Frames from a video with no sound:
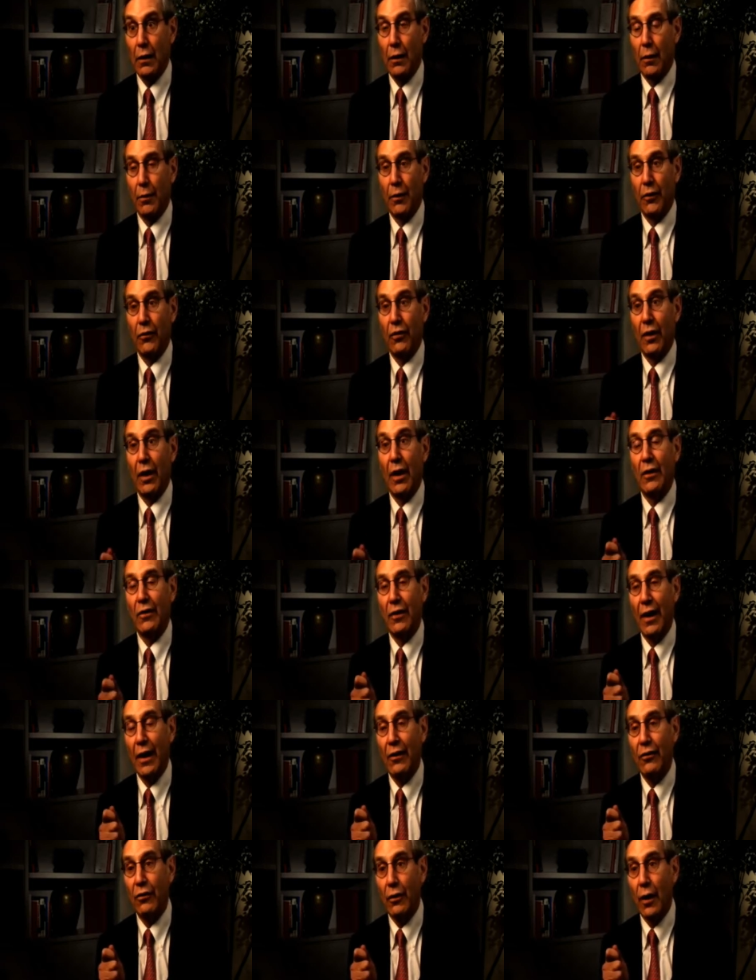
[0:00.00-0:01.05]
Because it
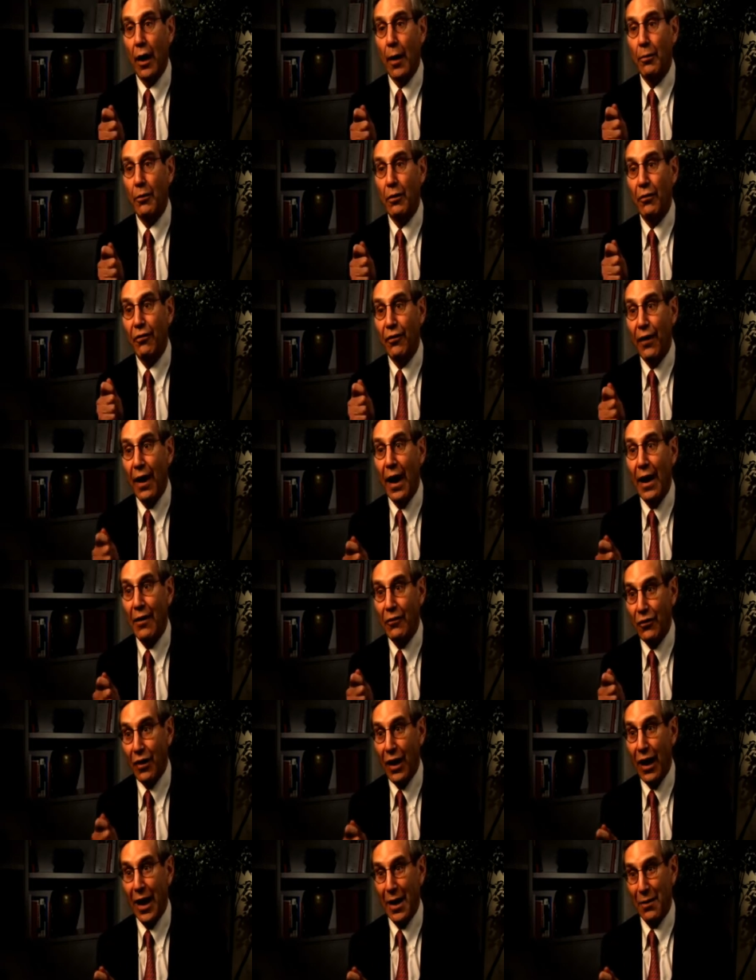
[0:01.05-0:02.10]
takes up to five
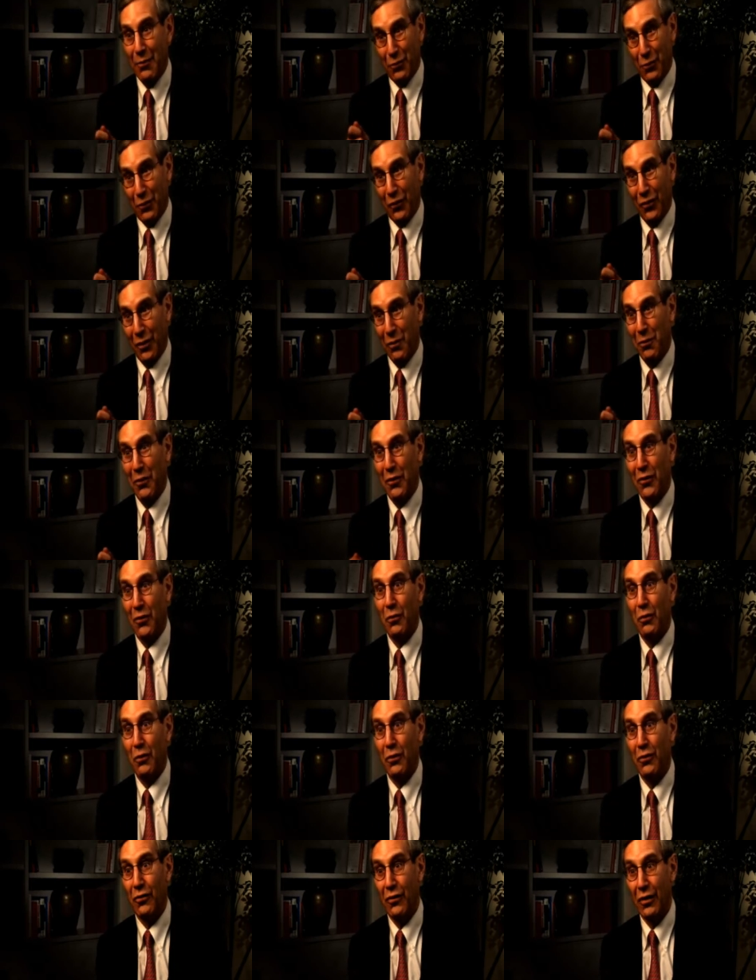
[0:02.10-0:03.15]
times for someone
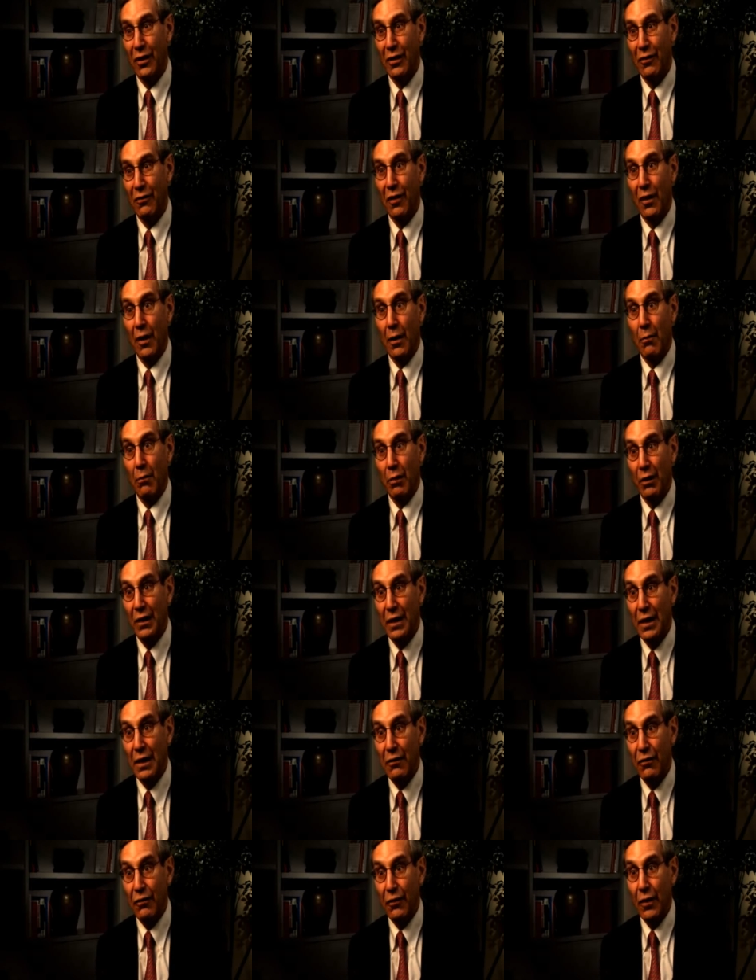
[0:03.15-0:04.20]
to achieve
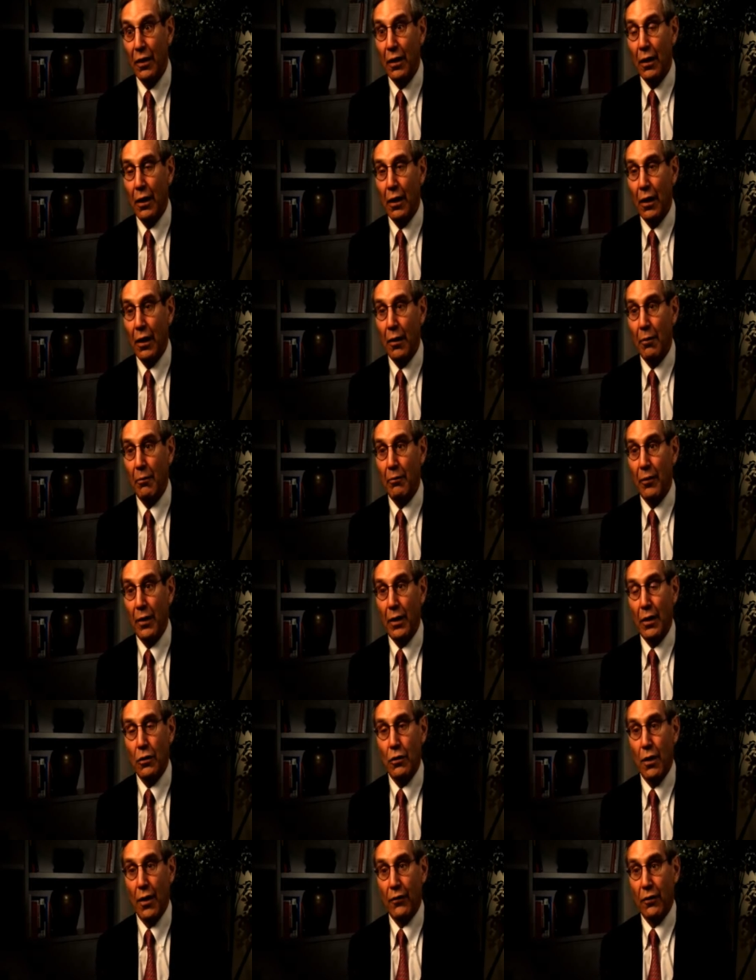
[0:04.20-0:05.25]
belief um,
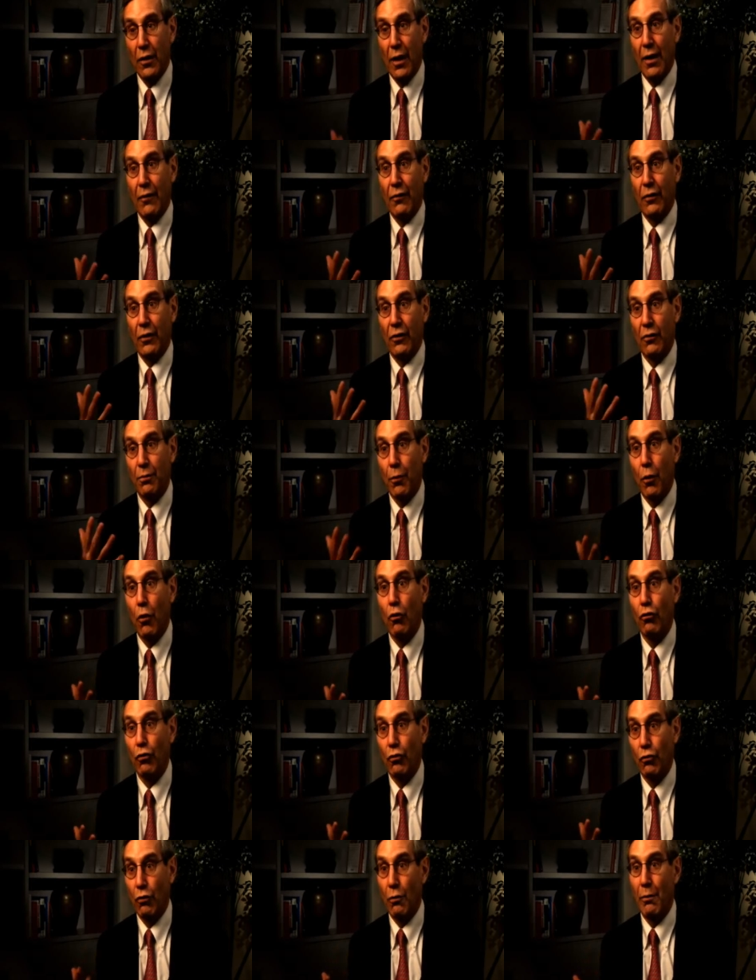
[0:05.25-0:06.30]
you have to have an
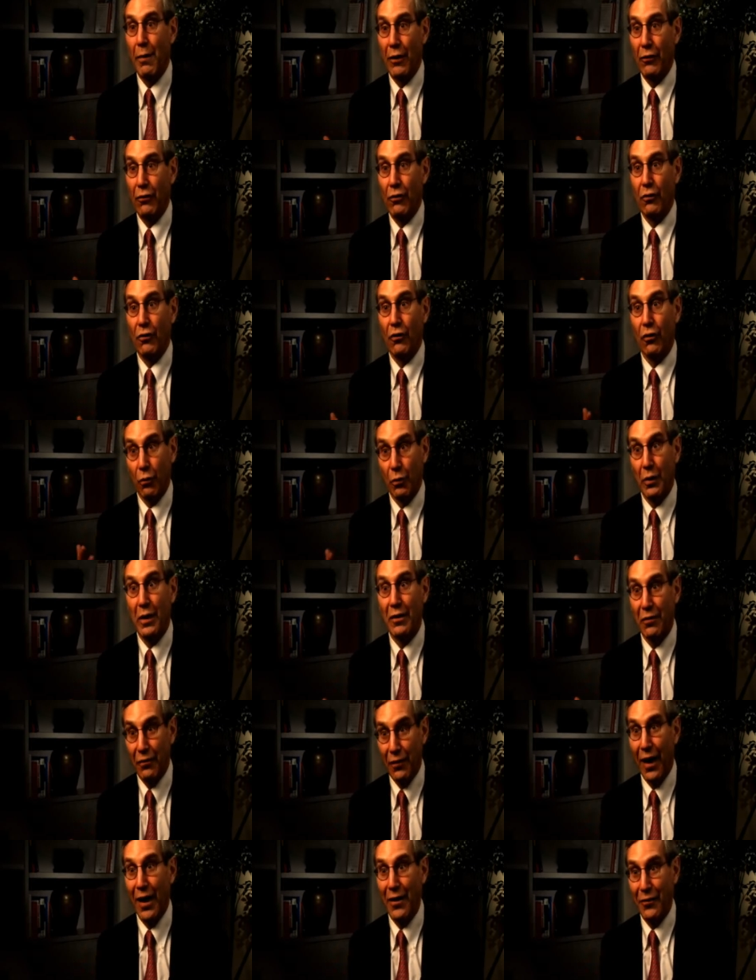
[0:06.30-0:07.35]
exposure to a message three to
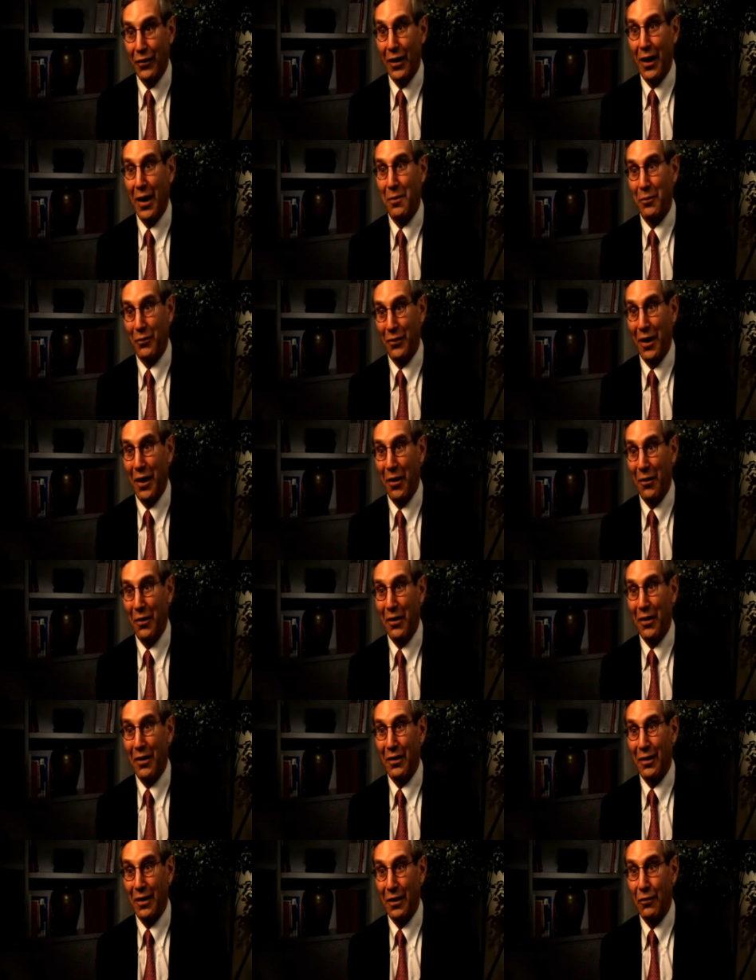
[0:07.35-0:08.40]
five times now
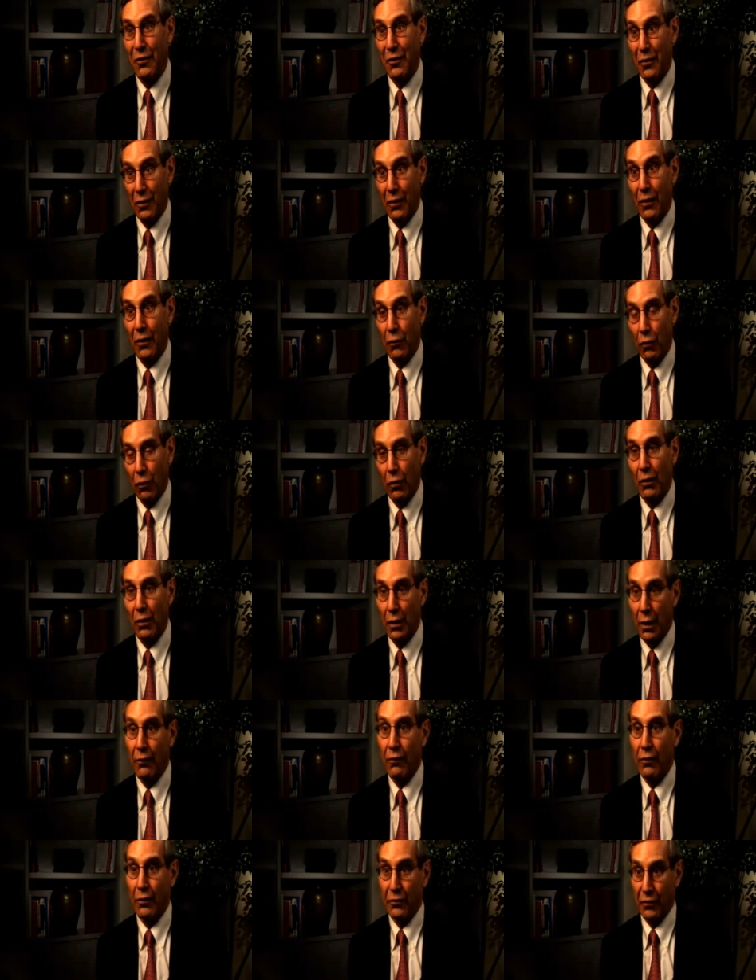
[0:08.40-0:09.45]
given the current
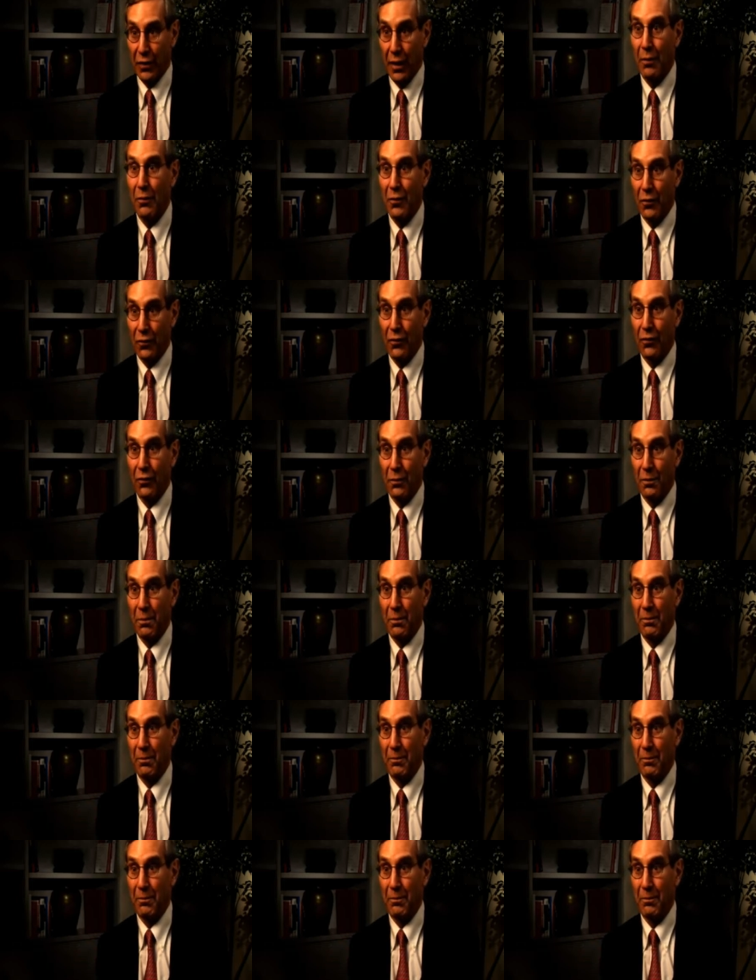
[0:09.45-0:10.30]
level of skepticism.